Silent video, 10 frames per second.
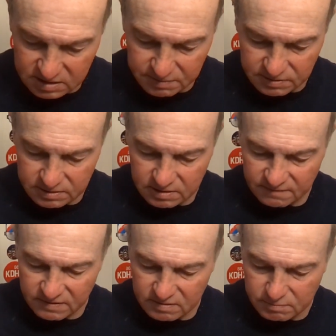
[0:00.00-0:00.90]
going to be the
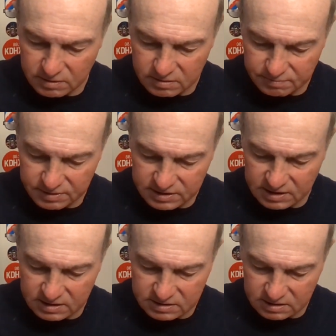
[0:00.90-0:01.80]
Nivea
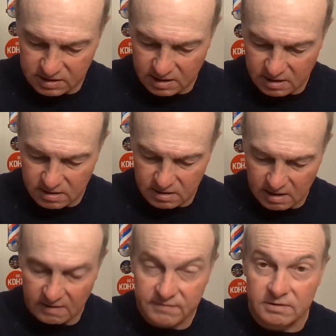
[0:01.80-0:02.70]
Protect Care
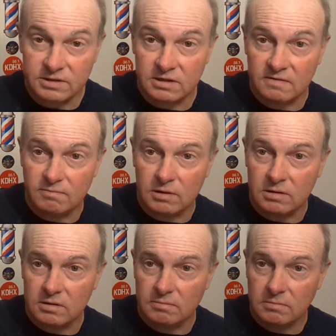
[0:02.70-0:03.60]
aftershave
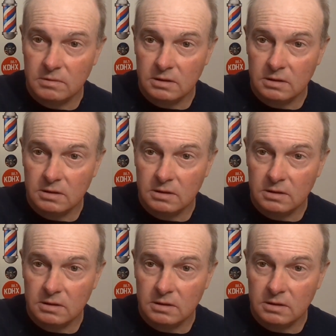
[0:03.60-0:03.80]
balm.